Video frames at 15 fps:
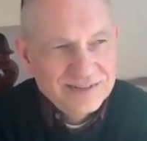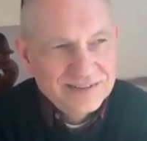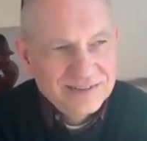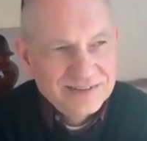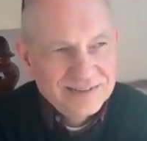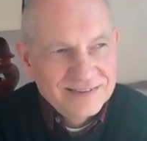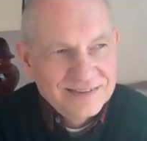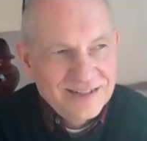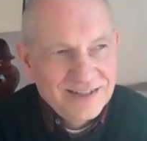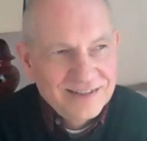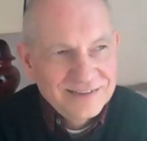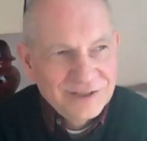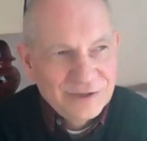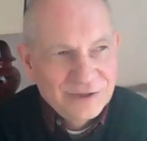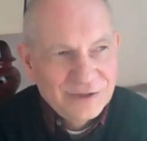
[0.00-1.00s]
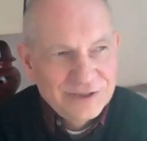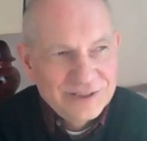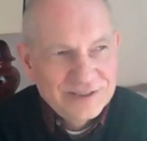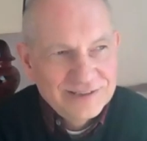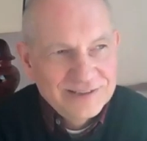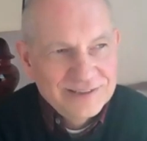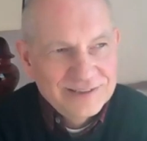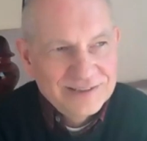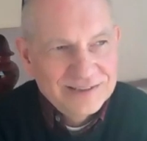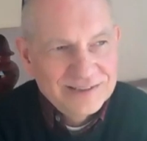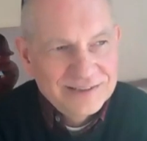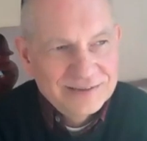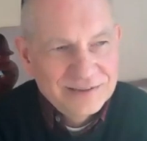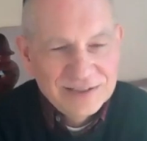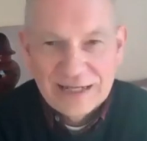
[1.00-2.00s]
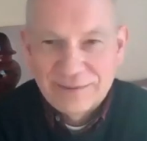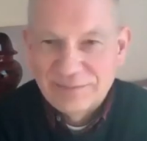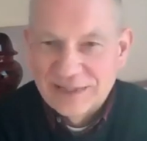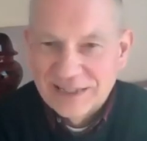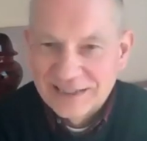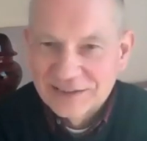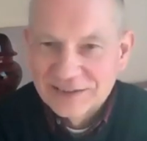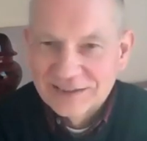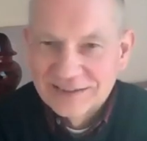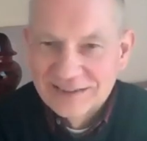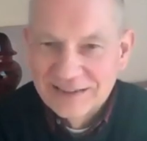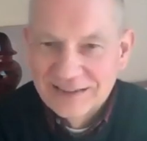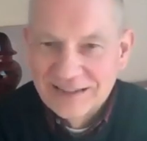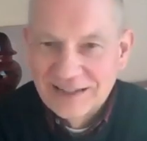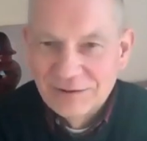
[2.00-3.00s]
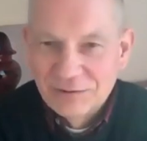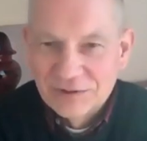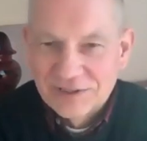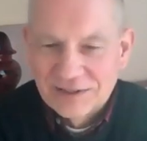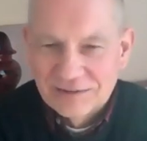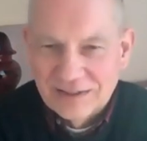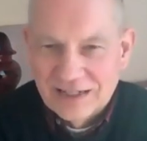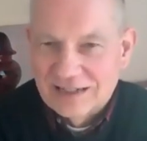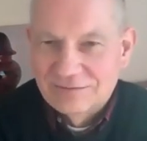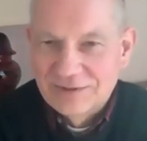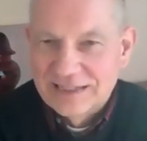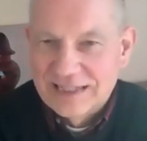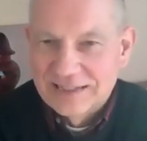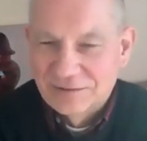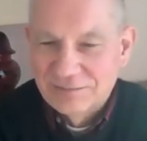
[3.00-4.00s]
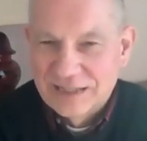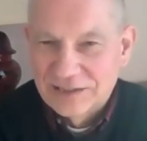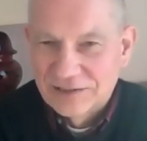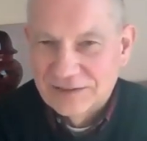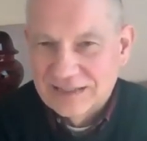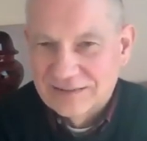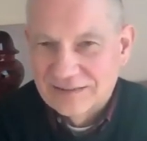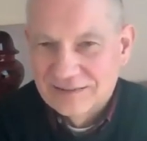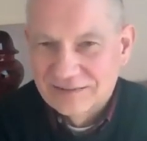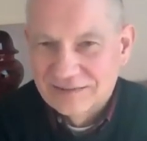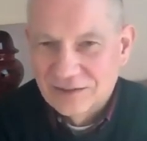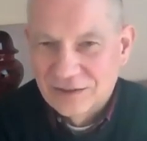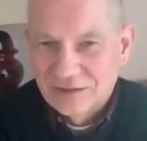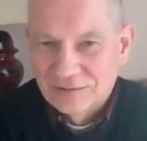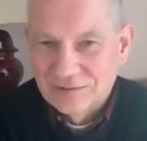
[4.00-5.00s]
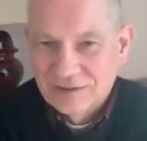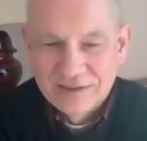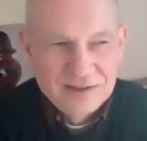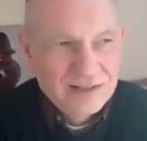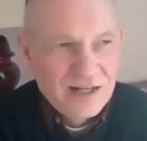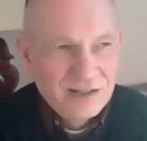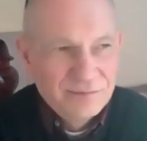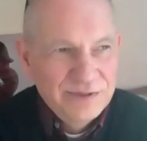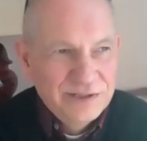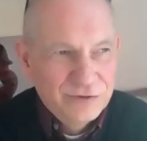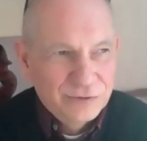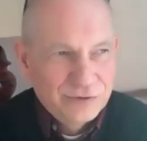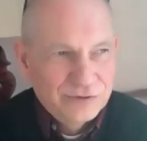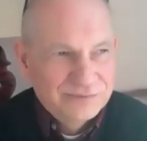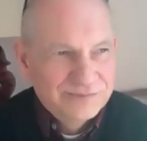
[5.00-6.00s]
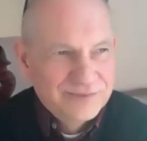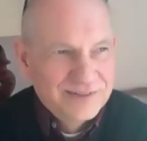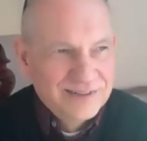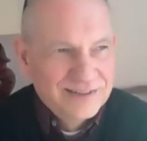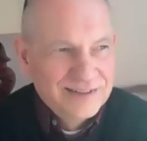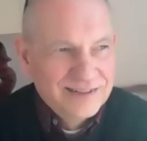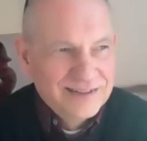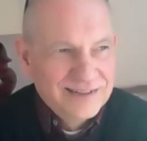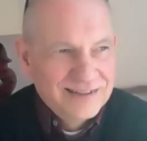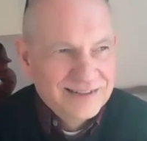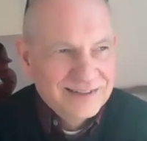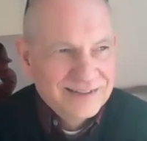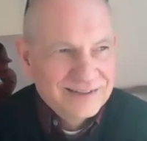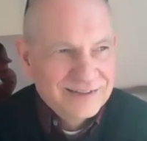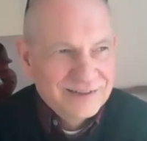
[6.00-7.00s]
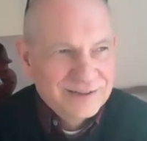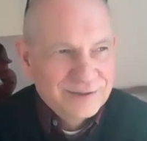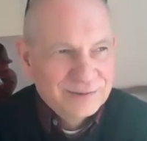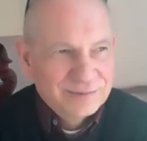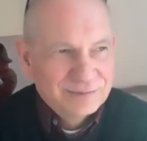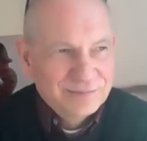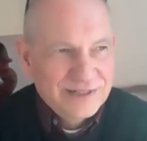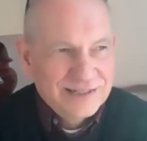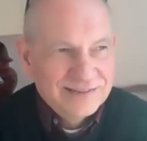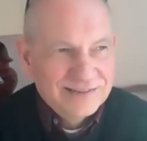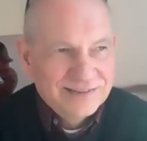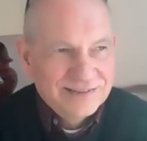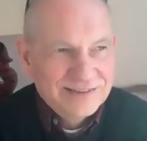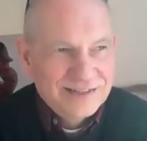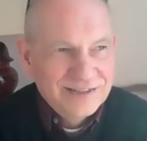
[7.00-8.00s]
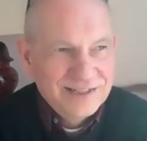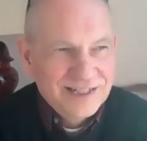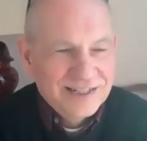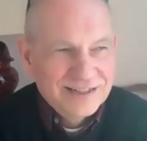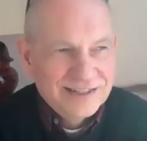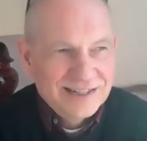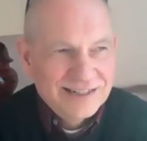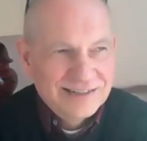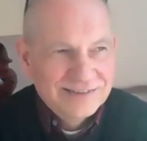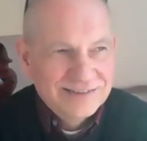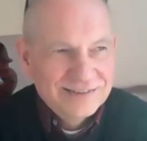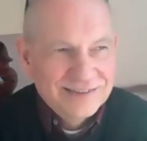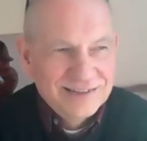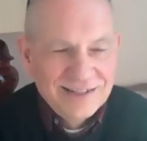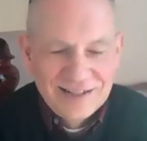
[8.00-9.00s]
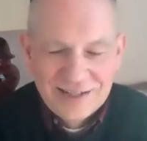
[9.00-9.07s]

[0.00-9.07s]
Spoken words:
hardcore skeptics who say, we cannot measure that, so it can't be true. But on the other hand,